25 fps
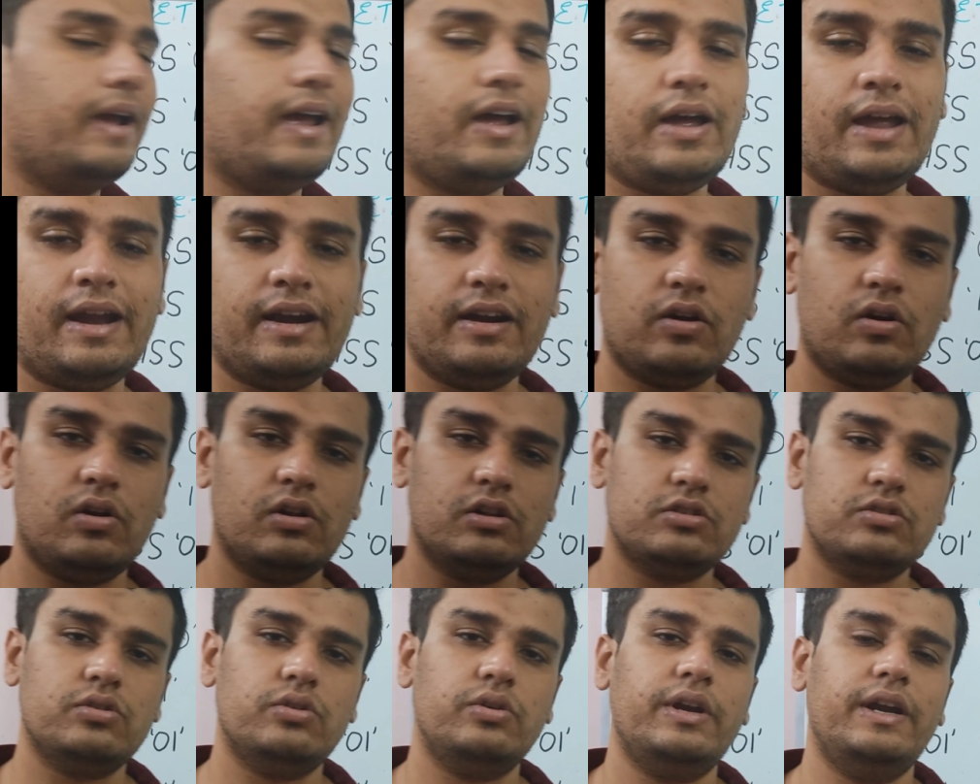And
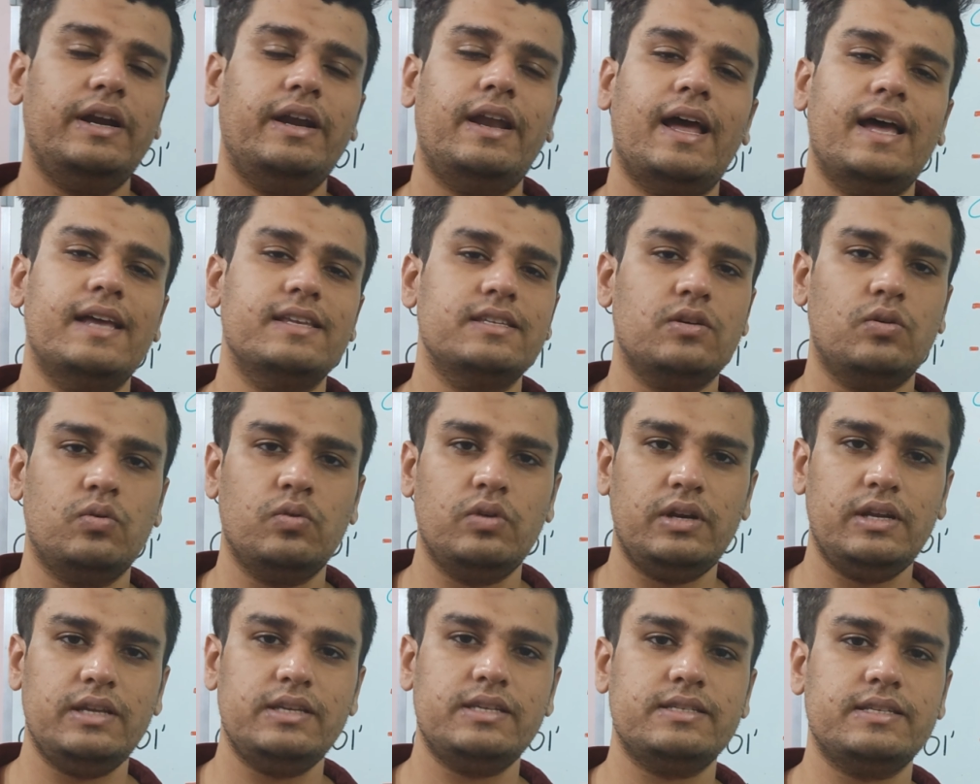also it has
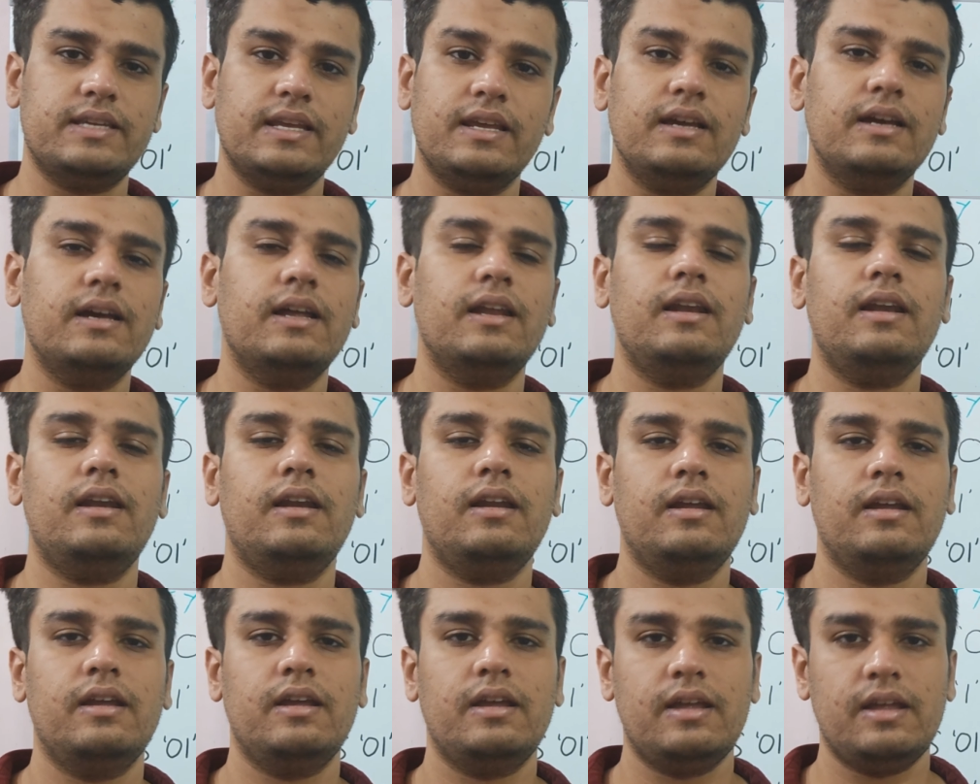only single
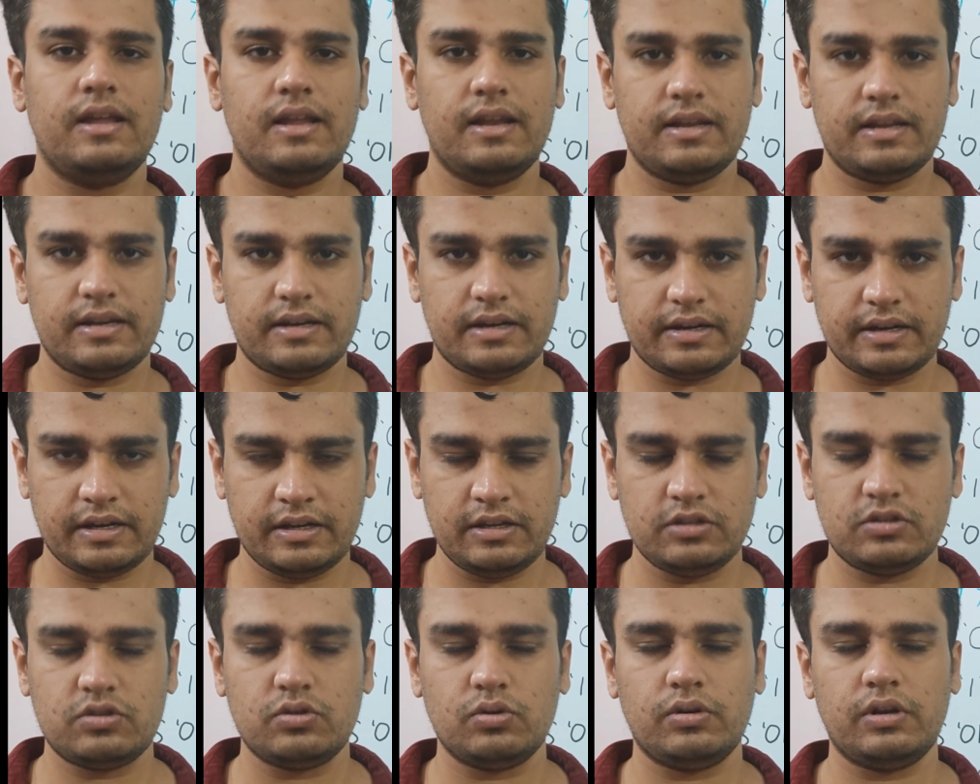
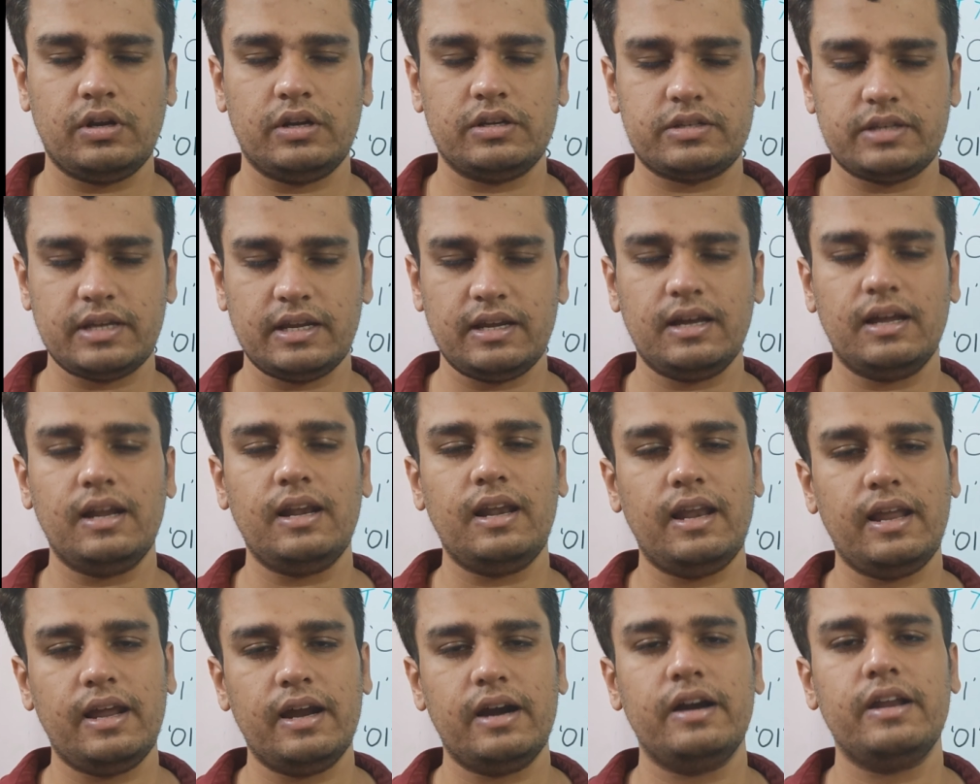
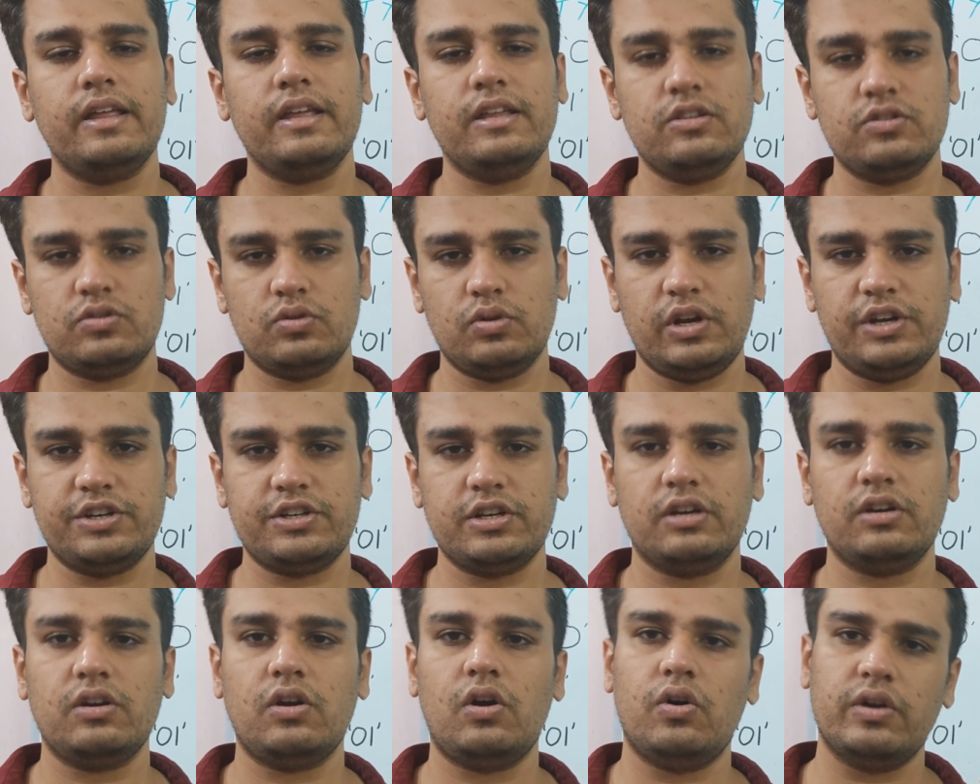layered
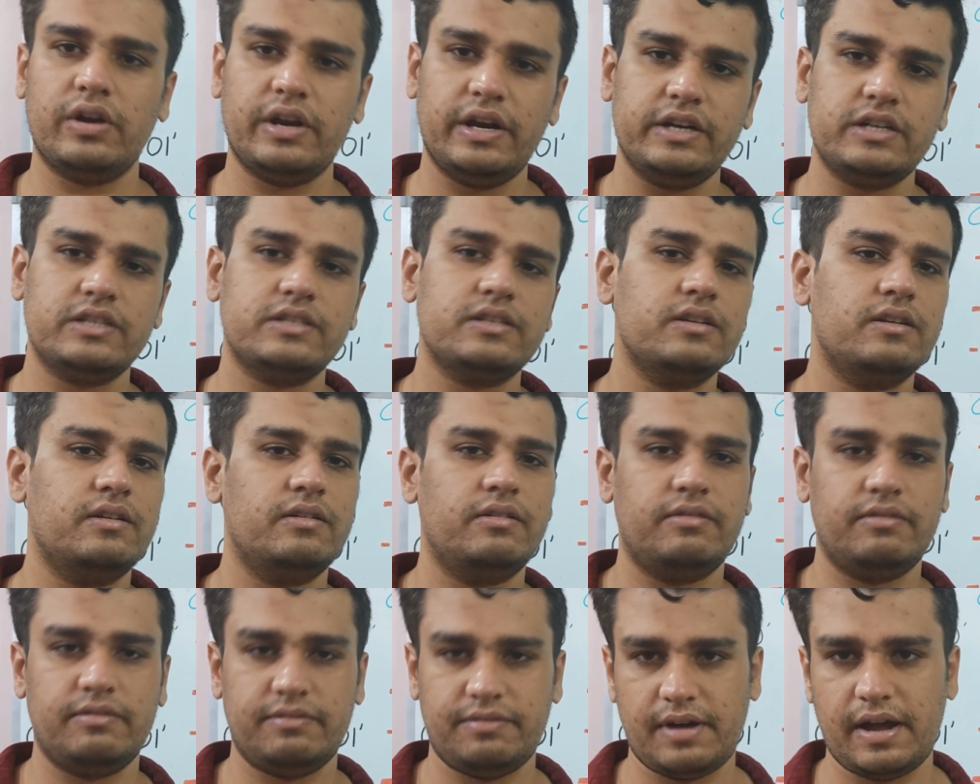insulation on its
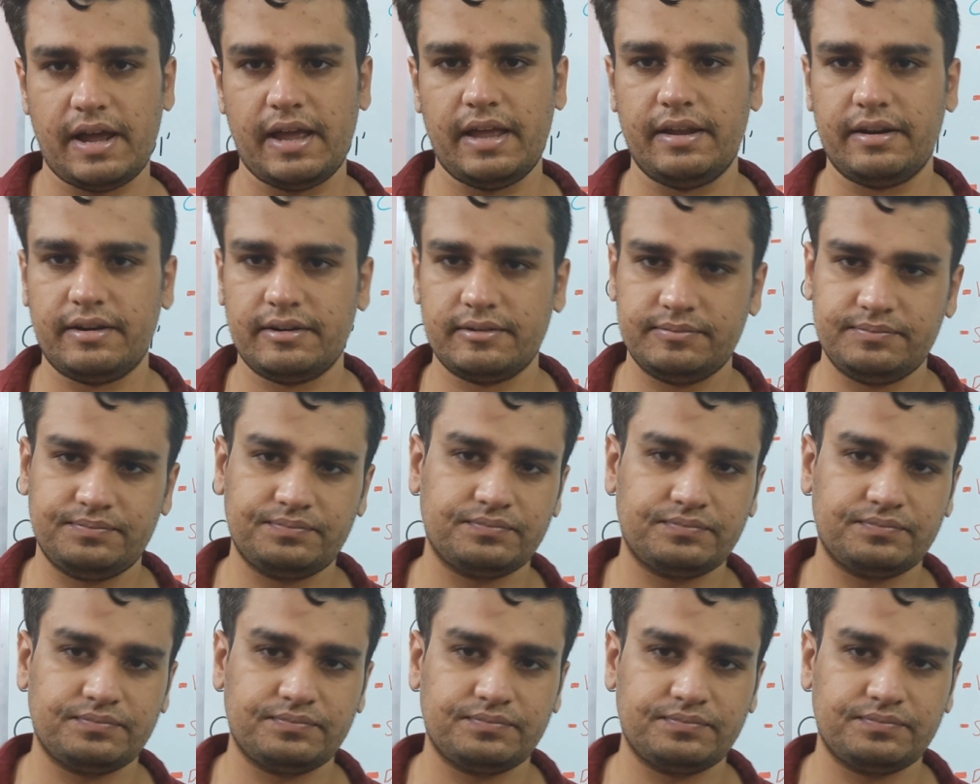wire.